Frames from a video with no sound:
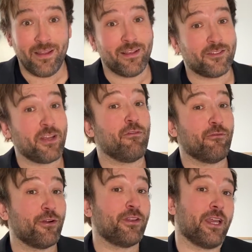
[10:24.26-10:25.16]
Instead of
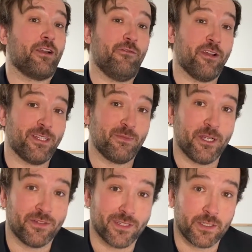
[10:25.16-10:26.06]
inverting that covariance
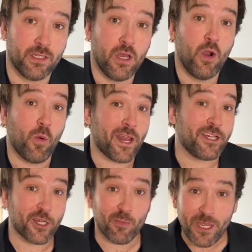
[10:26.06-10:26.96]
matrix, what
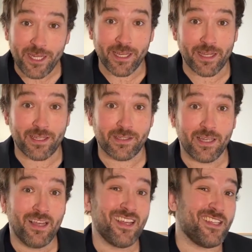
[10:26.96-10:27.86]
HRP does
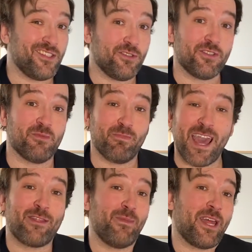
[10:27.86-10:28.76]
is uses some
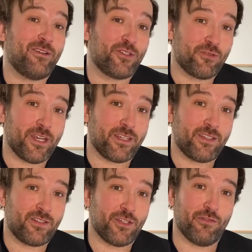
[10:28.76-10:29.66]
mathematical
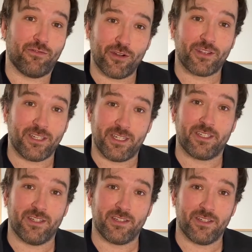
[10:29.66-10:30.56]
tricks to convert the
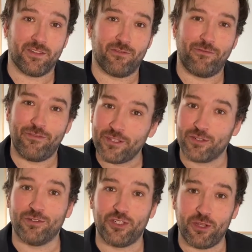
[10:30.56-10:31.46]
distance into
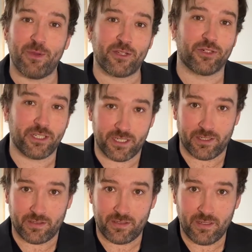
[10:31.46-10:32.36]
physical geometric
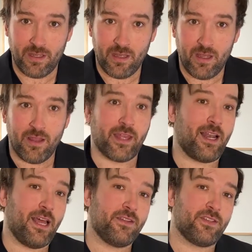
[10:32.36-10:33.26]
distance. That
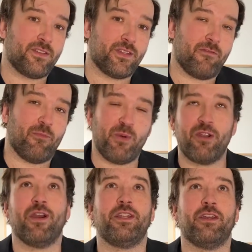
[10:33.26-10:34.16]
allows us to have a
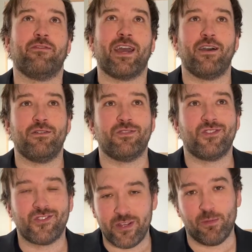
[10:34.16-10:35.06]
better idea of how
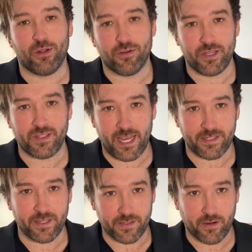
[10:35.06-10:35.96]
similar these
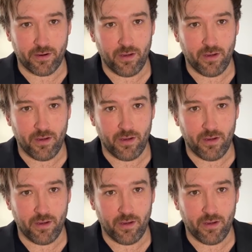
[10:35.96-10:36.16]
assets are.